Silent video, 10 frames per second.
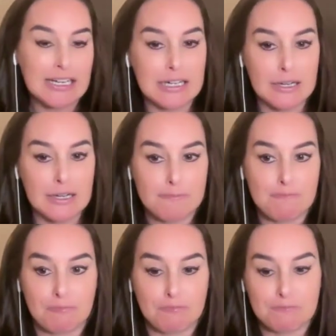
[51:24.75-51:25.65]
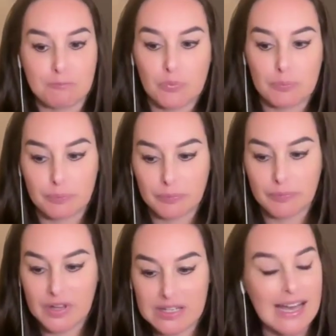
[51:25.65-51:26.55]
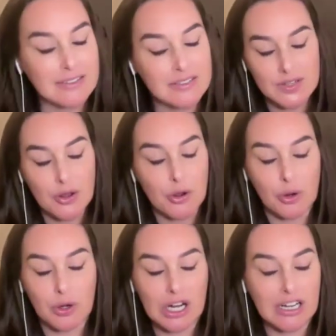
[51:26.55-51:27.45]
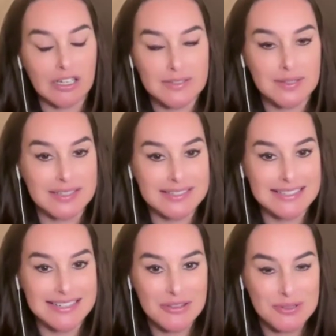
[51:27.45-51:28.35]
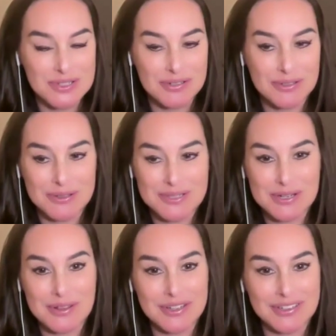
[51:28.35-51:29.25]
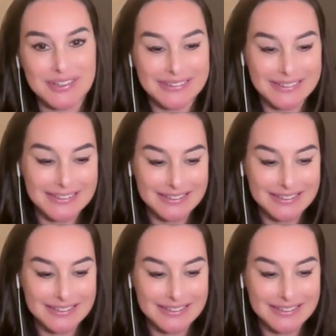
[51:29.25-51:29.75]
Yeah, so those are all the